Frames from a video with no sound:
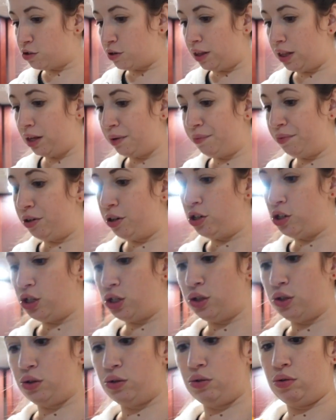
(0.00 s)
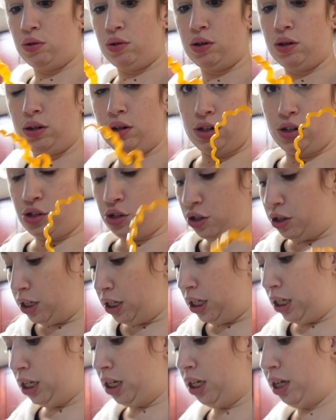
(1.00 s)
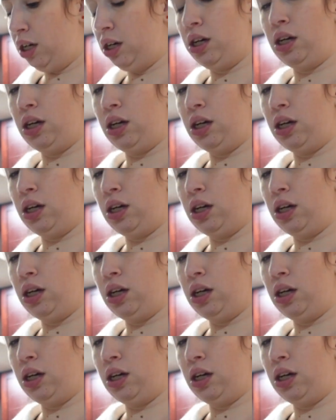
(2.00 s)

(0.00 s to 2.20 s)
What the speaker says: So I think I'm gonna do turkey,